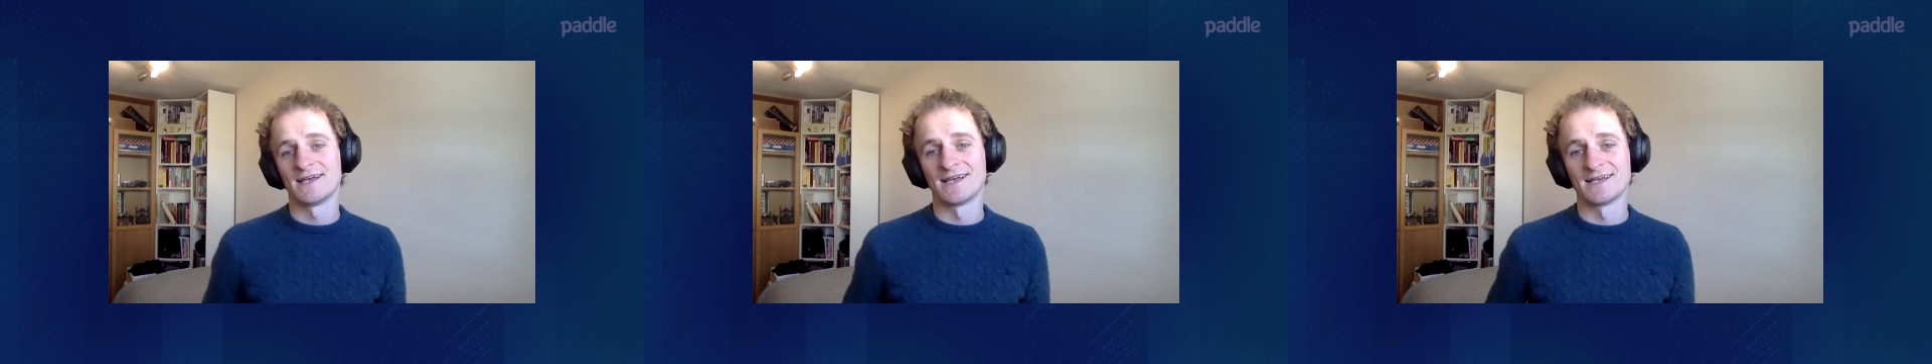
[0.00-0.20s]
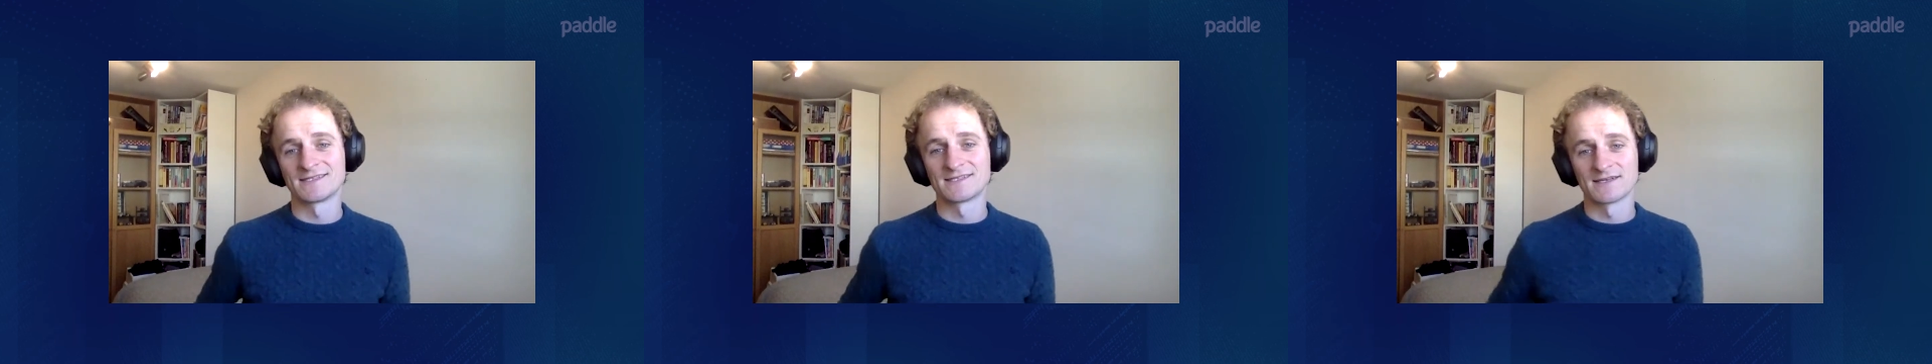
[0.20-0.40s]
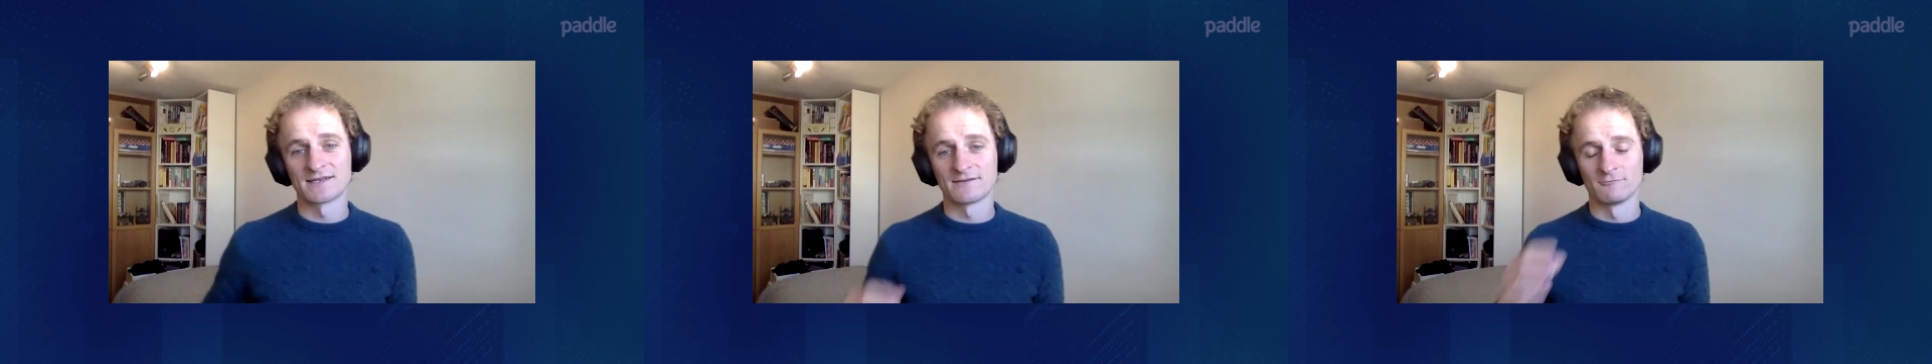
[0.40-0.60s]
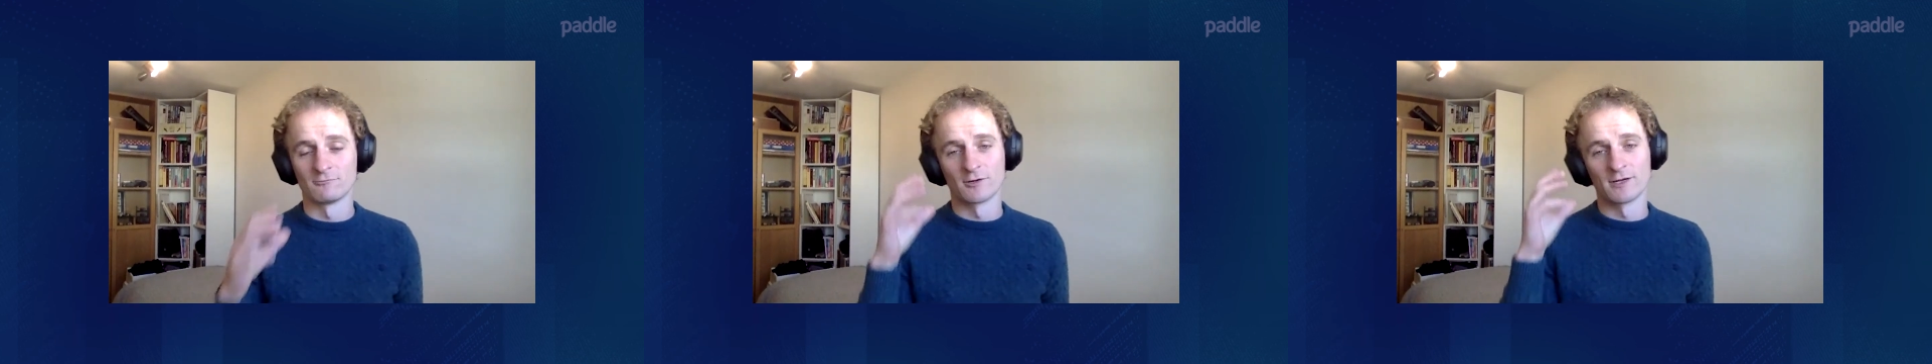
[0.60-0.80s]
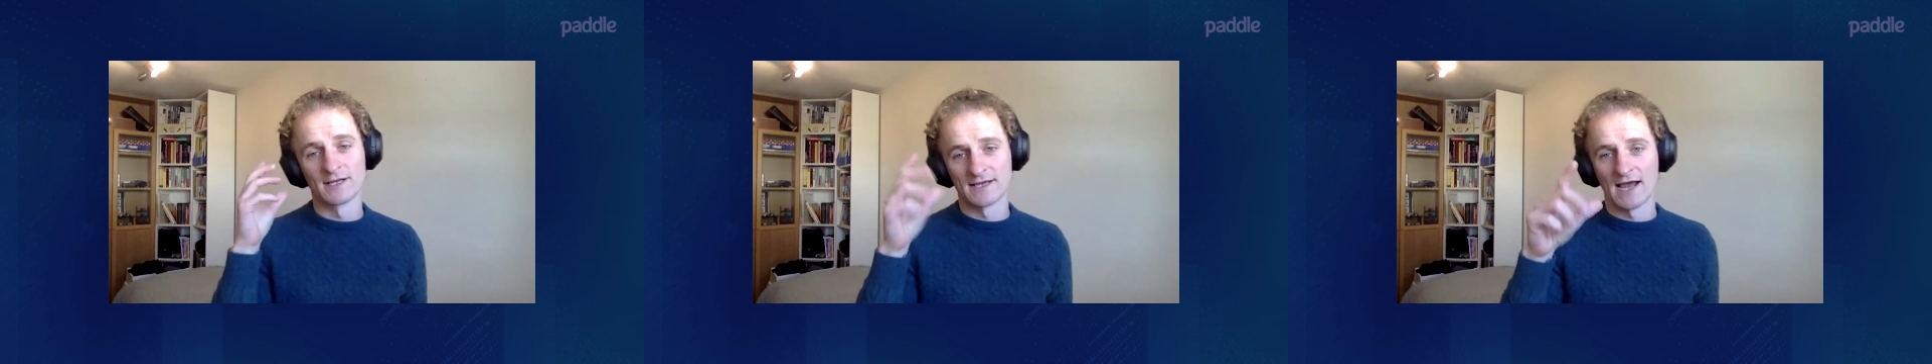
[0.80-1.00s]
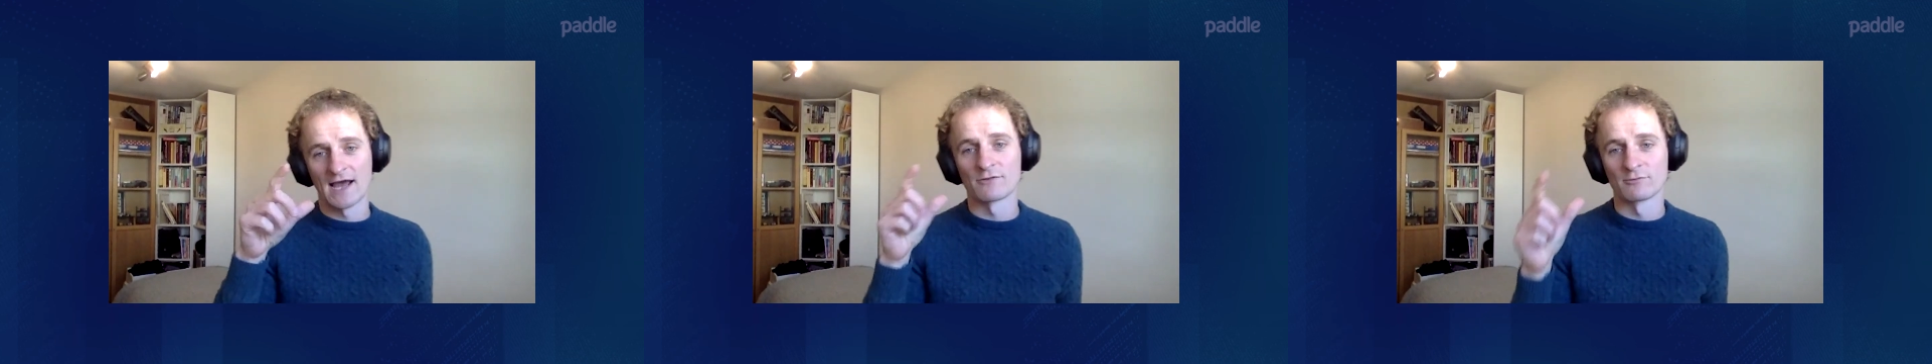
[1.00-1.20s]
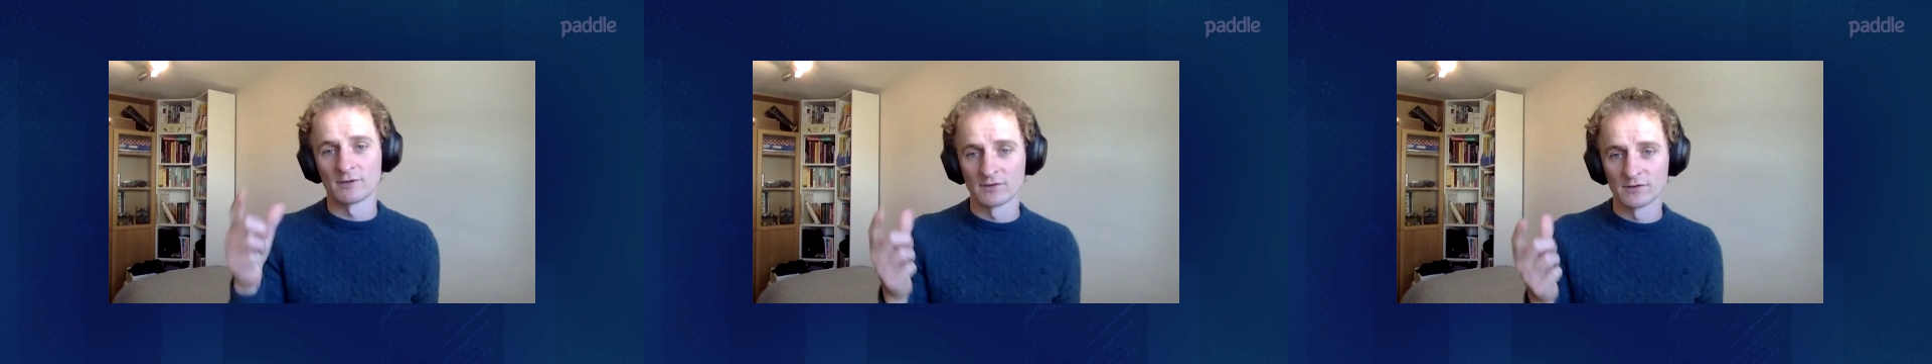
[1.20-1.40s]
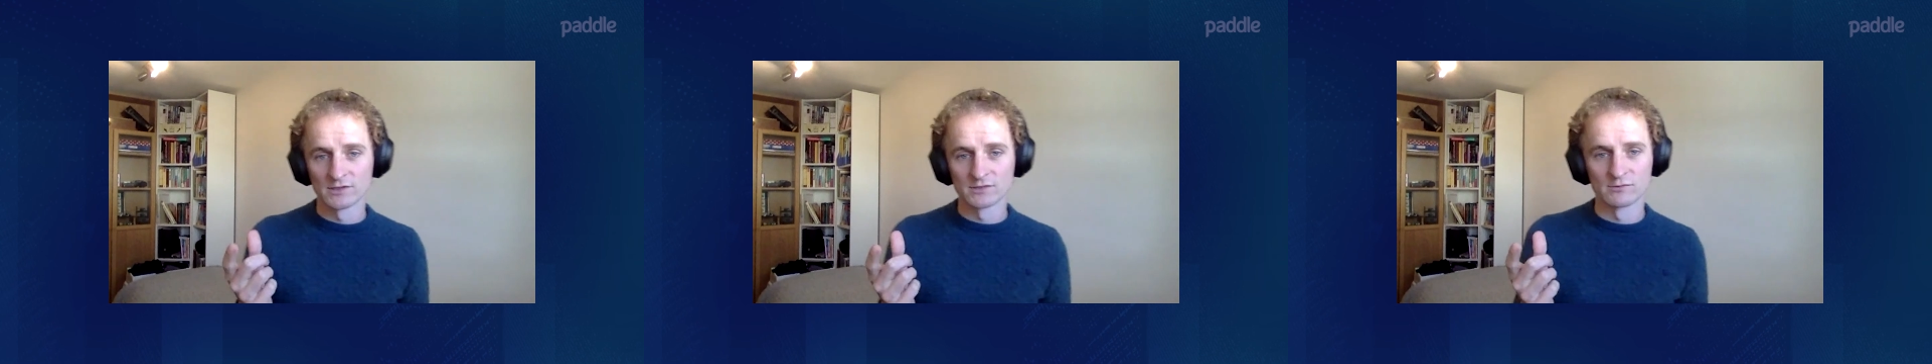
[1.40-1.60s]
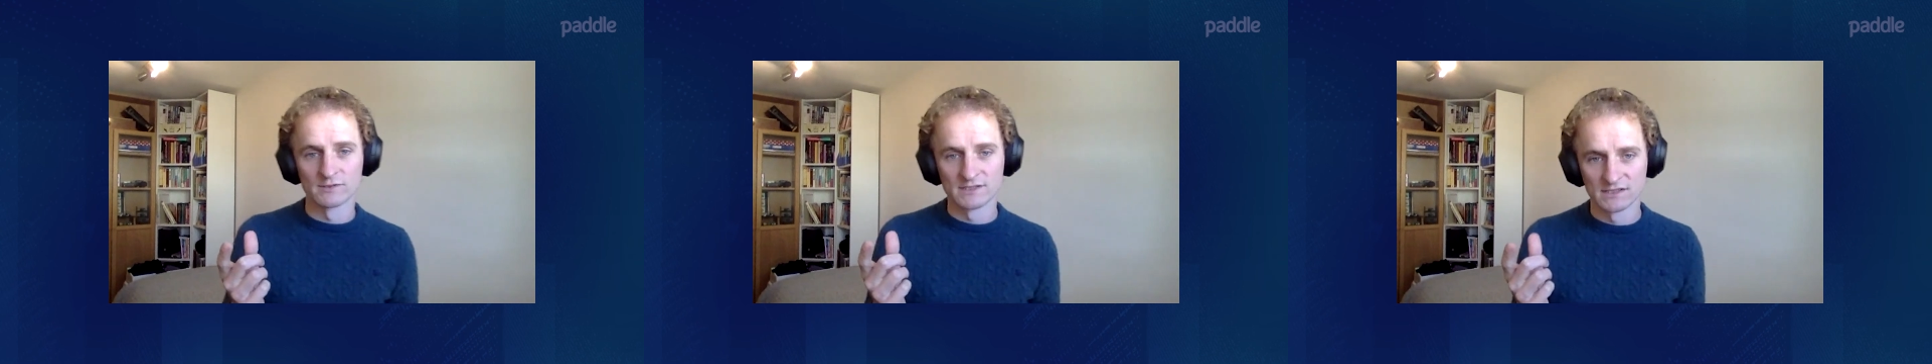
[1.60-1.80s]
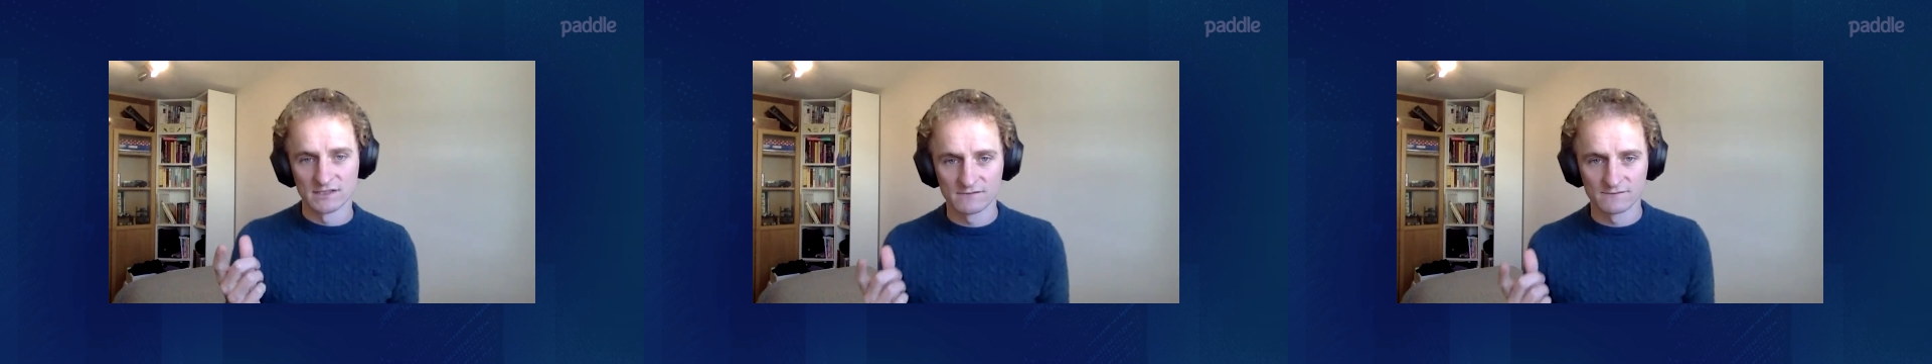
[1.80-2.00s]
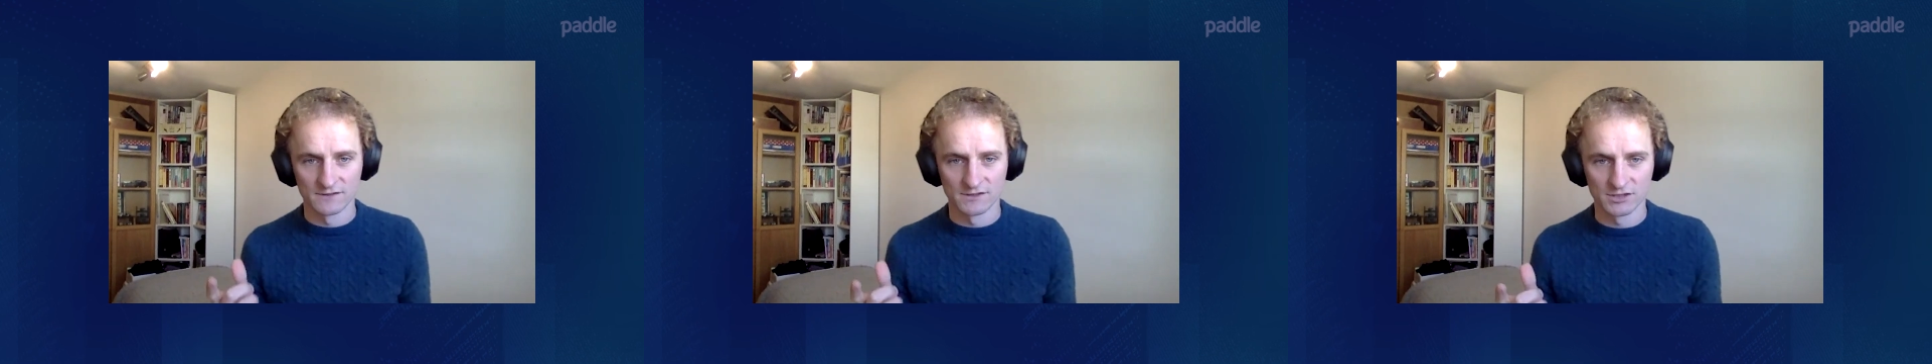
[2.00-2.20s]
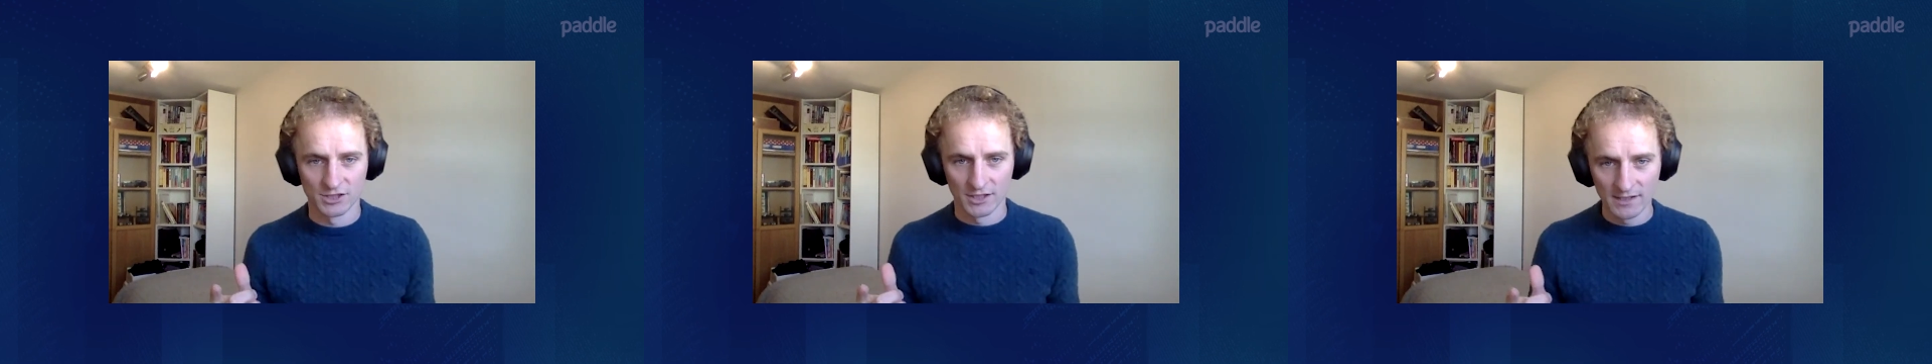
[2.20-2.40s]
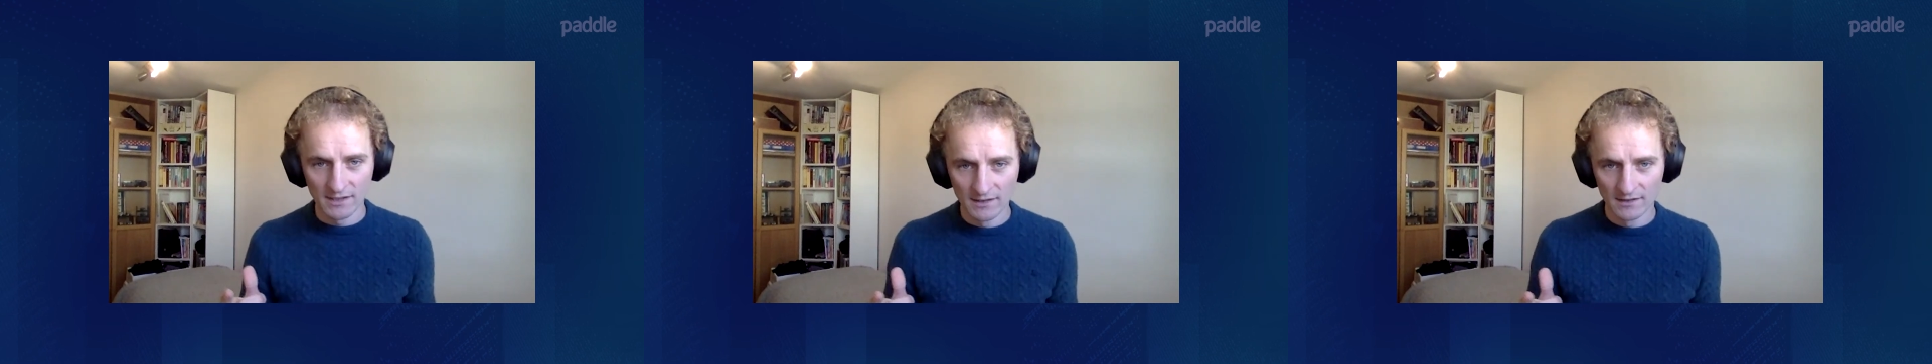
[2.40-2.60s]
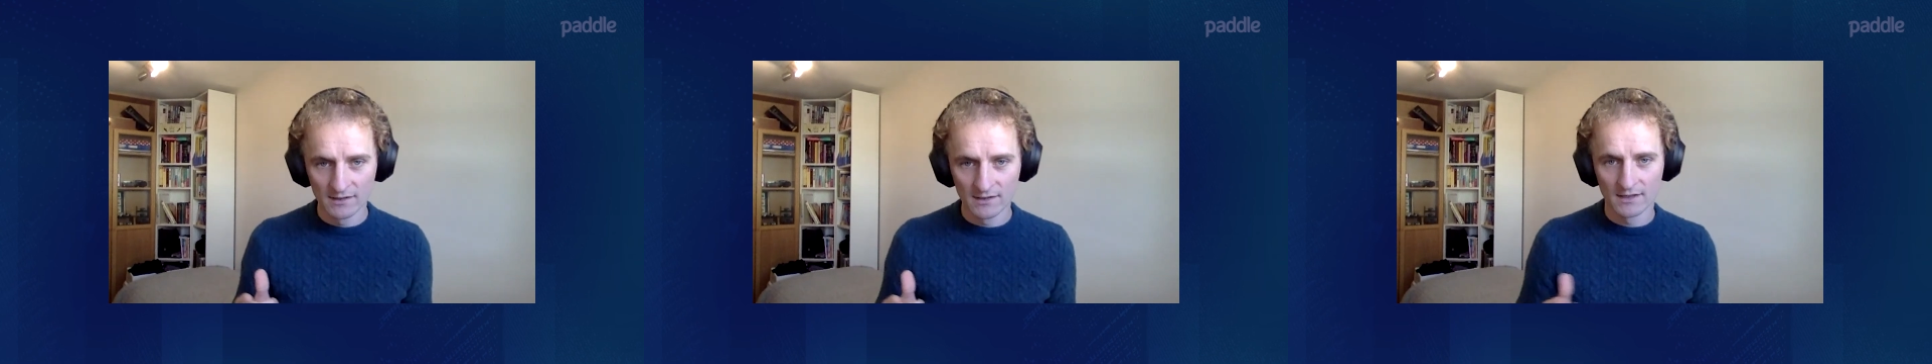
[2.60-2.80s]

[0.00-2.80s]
is really gathering those reasons for churn